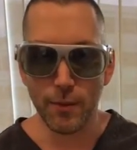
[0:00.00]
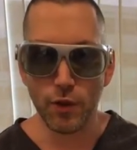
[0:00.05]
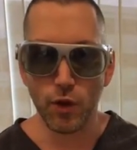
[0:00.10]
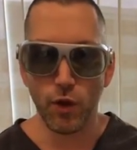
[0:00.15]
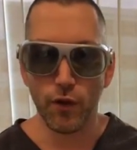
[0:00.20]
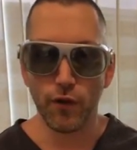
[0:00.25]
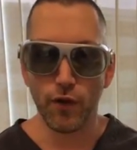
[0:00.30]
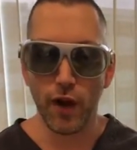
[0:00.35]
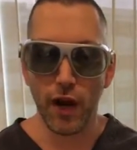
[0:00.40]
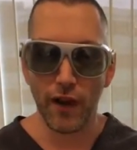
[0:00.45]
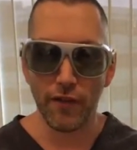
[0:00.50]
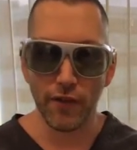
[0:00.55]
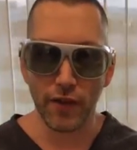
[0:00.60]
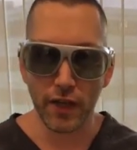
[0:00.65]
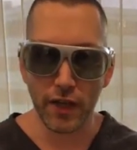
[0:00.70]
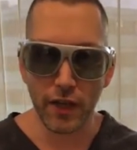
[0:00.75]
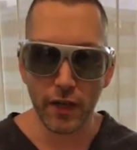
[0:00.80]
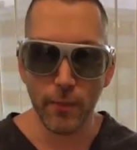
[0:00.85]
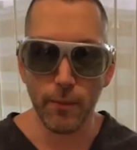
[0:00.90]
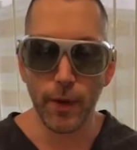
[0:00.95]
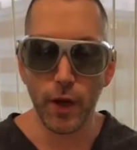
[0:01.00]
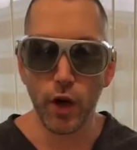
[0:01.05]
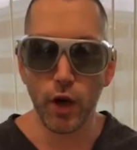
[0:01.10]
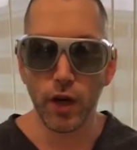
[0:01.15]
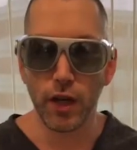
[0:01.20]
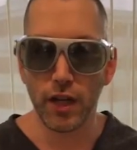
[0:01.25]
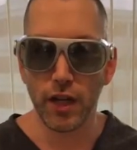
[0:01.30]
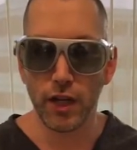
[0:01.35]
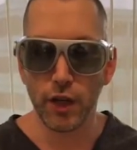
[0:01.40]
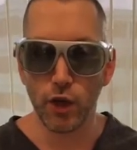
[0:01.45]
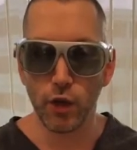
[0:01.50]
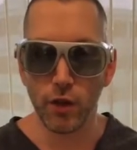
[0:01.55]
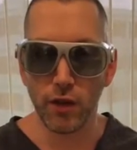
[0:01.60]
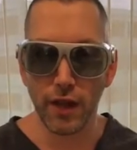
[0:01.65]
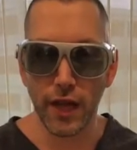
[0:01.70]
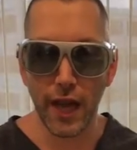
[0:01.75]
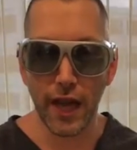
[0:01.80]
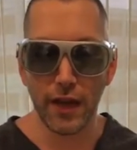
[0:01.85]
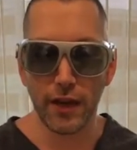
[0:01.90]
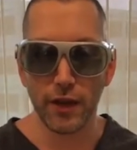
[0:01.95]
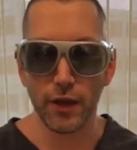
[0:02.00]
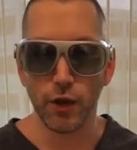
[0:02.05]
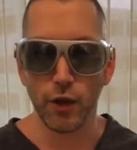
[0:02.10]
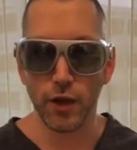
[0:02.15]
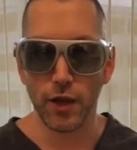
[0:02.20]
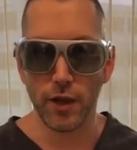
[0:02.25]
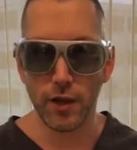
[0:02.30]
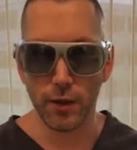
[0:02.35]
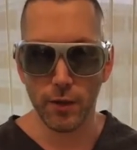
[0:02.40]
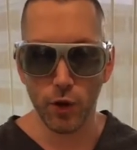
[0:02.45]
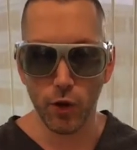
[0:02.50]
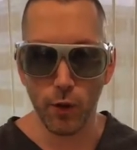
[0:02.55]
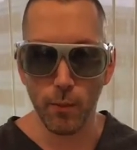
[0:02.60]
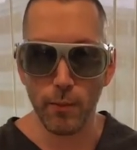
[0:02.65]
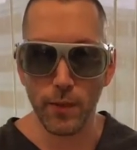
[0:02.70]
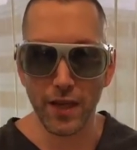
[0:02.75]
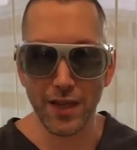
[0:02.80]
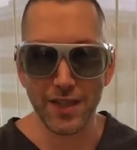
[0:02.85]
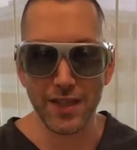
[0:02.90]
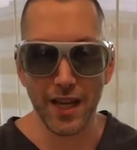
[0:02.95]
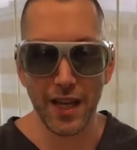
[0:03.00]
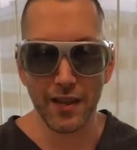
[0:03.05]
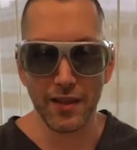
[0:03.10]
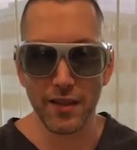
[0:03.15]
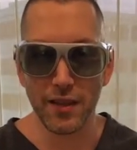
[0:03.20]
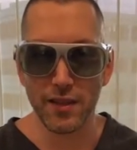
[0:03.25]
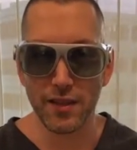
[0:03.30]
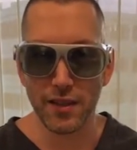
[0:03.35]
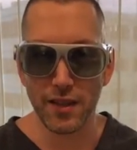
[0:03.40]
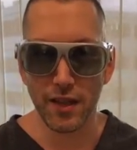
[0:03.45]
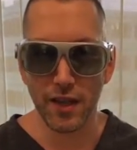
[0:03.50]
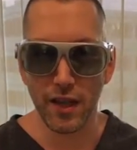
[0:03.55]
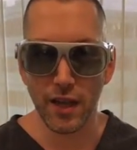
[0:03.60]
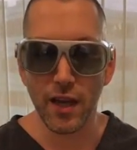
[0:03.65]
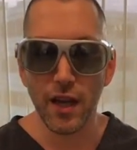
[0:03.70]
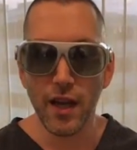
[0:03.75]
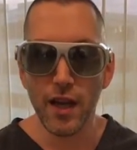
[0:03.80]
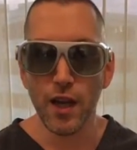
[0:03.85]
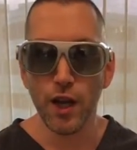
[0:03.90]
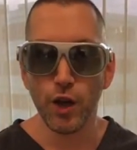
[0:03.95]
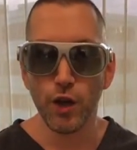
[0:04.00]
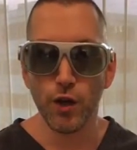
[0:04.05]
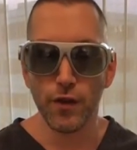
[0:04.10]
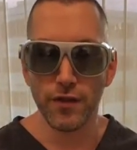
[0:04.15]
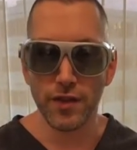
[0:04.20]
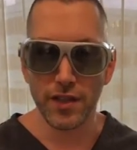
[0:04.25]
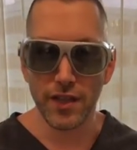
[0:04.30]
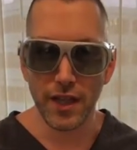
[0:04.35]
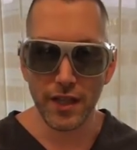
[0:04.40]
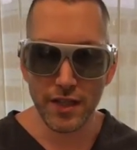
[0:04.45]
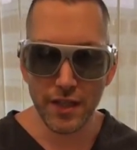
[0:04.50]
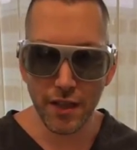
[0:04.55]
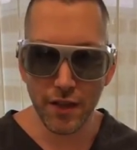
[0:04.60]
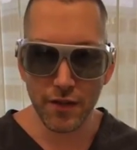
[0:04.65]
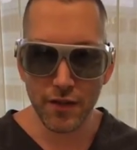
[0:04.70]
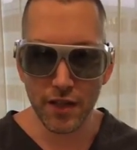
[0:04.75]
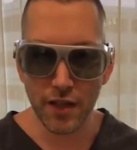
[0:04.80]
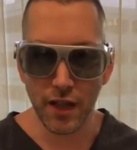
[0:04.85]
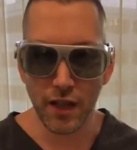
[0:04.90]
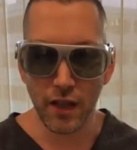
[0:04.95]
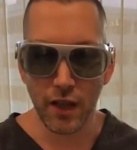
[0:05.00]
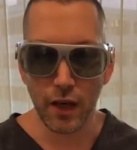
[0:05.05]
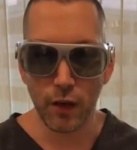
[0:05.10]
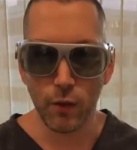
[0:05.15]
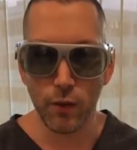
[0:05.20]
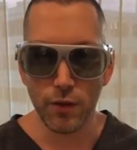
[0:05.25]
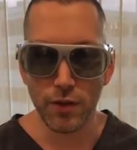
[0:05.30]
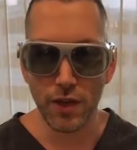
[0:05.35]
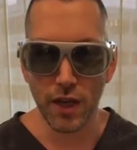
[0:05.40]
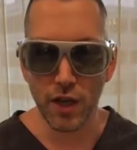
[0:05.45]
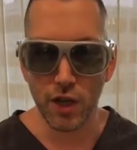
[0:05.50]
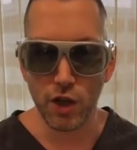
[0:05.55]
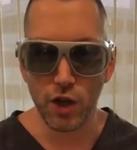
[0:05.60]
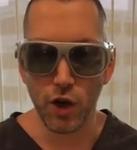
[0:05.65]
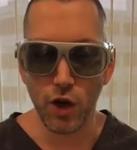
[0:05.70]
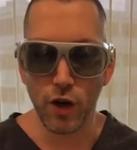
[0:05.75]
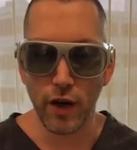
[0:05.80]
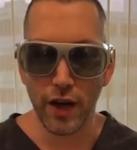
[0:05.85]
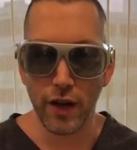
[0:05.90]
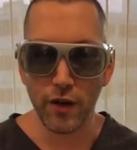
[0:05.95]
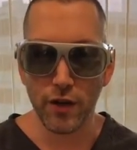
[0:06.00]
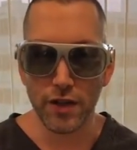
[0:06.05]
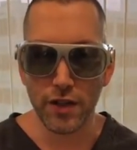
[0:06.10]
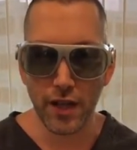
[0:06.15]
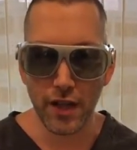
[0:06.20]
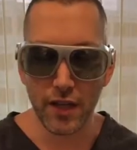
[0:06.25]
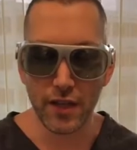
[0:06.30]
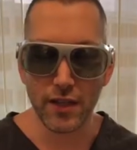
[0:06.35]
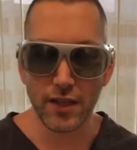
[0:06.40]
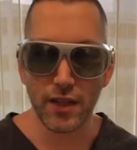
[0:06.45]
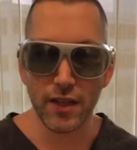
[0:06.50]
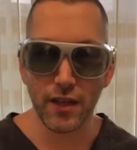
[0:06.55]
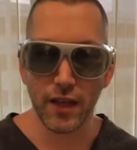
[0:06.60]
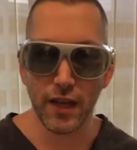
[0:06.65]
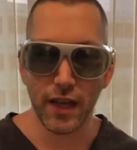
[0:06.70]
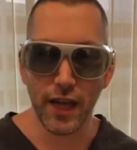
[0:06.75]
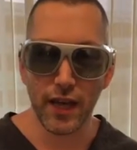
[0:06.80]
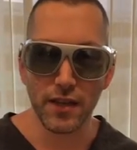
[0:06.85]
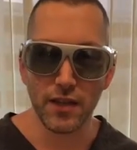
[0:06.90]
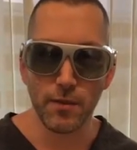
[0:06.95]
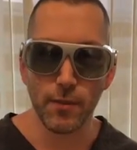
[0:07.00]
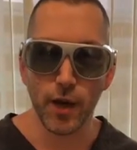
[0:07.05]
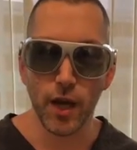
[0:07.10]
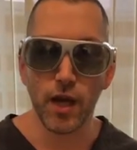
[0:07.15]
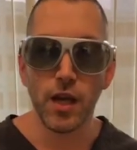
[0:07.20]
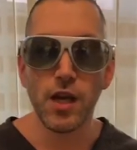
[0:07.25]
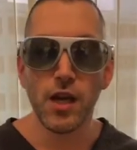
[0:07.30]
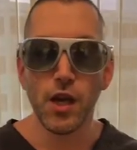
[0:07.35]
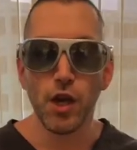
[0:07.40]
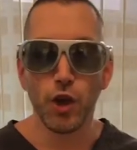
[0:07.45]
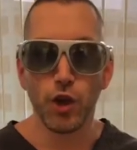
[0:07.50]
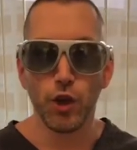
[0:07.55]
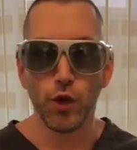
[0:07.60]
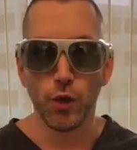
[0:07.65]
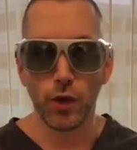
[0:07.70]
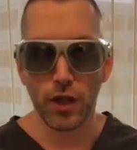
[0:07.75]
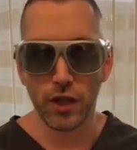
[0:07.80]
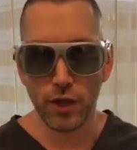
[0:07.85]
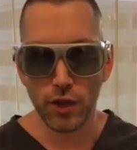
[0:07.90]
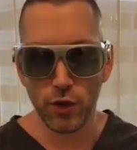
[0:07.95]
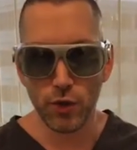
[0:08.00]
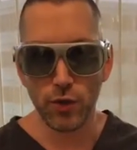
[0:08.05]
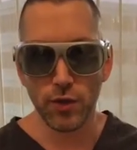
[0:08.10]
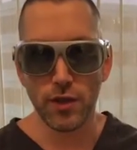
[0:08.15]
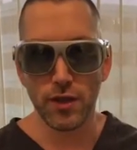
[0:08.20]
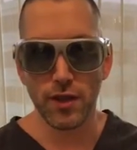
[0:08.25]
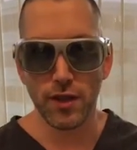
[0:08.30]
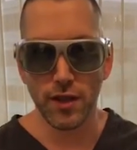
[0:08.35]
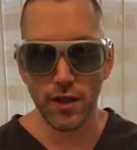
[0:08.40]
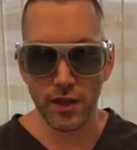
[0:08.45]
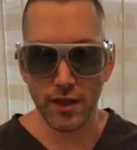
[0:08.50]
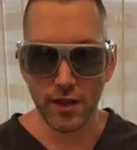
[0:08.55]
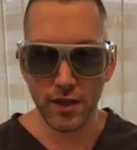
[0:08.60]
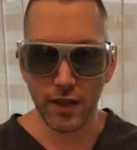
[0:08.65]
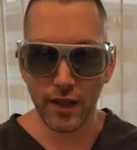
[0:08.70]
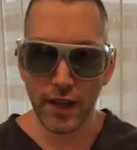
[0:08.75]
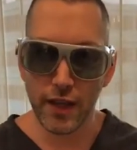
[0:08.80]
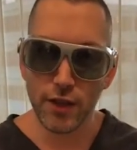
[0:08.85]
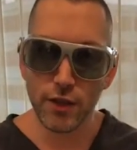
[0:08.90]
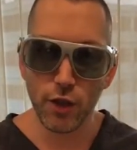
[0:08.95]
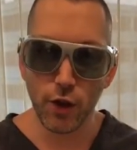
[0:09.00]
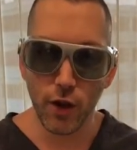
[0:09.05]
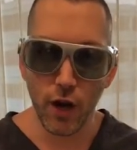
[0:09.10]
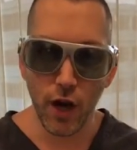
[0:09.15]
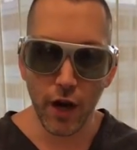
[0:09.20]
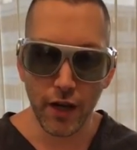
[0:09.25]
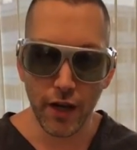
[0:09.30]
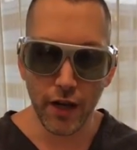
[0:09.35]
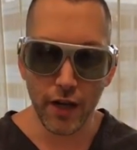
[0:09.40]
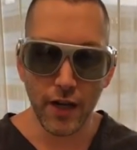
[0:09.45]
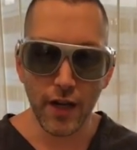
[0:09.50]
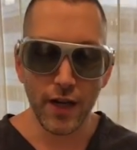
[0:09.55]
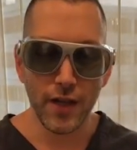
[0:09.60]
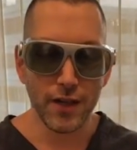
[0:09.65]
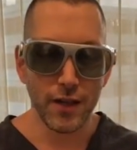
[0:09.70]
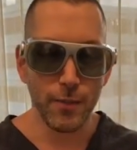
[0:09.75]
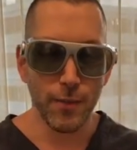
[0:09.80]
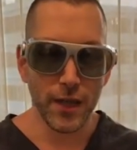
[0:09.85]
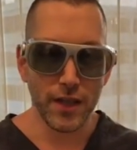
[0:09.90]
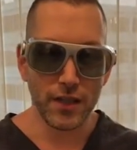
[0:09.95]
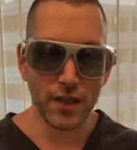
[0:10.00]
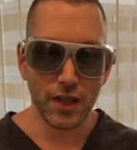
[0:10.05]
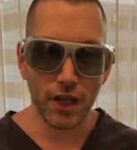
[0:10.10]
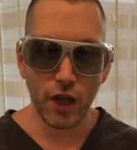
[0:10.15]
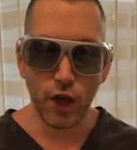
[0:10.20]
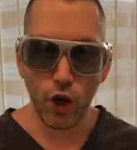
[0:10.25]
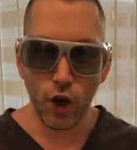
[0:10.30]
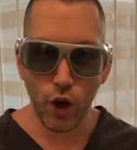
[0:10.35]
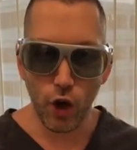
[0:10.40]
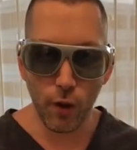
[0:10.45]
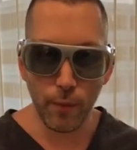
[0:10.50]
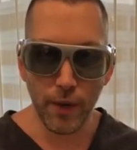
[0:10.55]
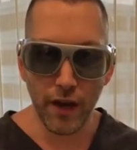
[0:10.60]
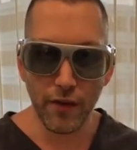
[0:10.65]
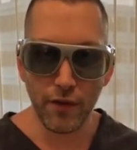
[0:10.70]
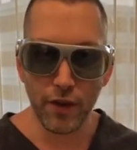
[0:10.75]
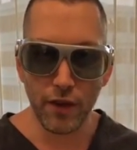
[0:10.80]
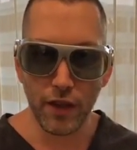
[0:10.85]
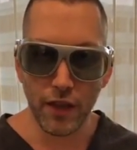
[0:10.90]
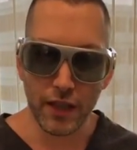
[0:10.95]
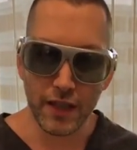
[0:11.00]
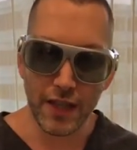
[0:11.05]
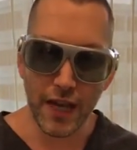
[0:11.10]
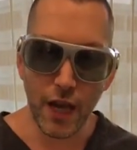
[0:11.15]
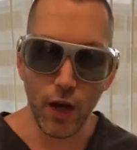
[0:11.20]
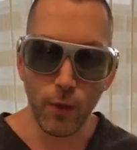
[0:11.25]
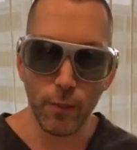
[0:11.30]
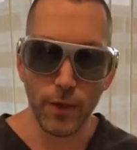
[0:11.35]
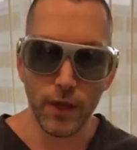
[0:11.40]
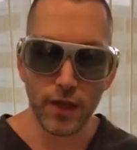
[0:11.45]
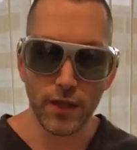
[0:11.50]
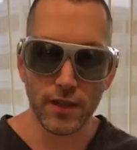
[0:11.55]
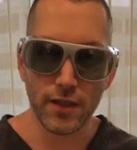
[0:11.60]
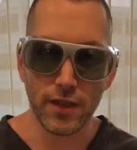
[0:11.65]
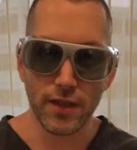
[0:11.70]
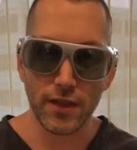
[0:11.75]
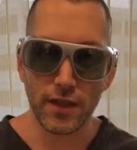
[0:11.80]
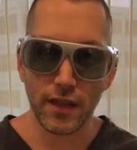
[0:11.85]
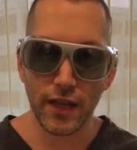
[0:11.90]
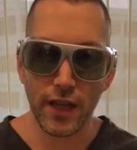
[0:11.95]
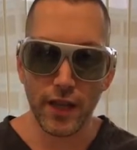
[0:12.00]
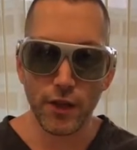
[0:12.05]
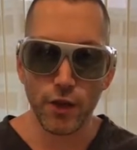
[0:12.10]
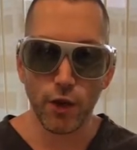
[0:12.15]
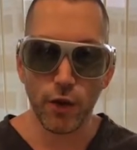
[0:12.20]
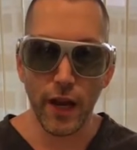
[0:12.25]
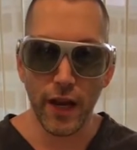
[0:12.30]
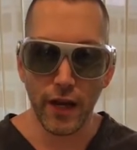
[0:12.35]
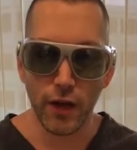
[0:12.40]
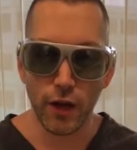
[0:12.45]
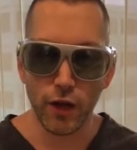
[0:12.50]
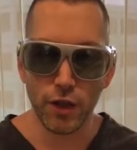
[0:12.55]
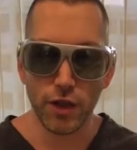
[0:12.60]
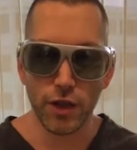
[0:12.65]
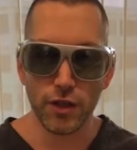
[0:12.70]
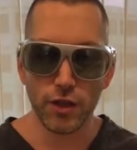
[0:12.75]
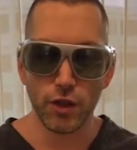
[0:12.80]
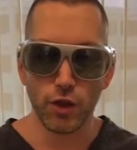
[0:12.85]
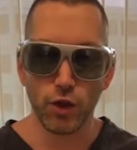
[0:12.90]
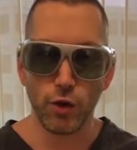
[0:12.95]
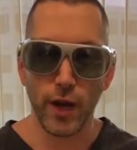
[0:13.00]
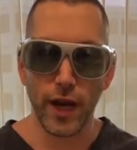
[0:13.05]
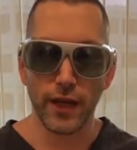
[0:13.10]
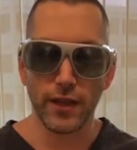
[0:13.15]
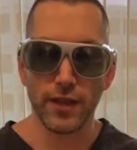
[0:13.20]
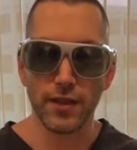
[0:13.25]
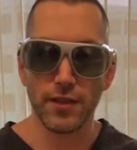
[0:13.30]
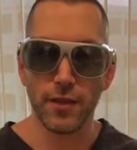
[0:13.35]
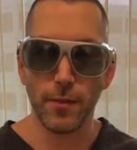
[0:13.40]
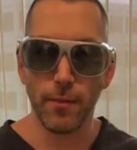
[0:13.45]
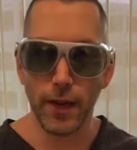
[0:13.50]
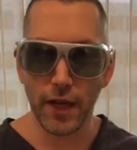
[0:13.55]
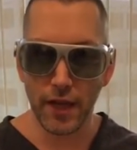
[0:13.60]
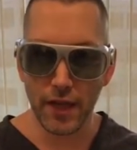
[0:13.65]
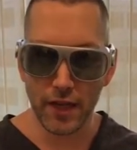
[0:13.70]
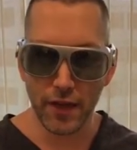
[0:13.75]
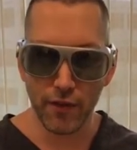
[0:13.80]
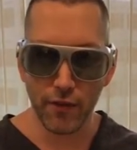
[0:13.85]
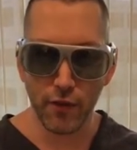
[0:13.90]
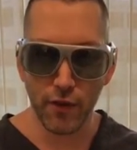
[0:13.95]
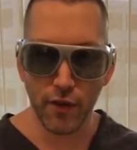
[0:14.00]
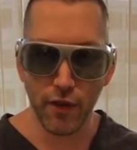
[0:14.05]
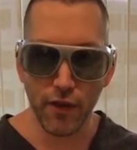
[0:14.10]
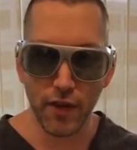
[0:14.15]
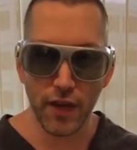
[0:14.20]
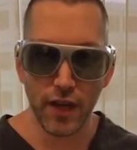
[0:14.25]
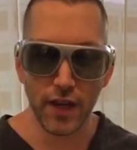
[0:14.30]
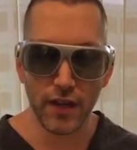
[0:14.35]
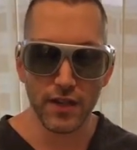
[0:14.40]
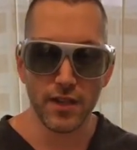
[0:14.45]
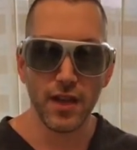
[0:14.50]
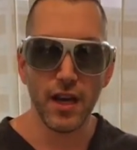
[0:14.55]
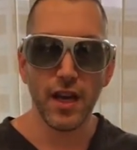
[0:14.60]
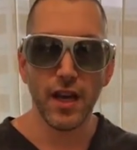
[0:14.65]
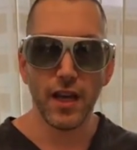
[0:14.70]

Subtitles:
So if you're African American, you're Latin, you're mixed ethnicity, you have a sensitive skin like rosacea or irritated skin like eczema, you can use this laser on it to basically calm everything down, because this laser energy is attracted to many different things.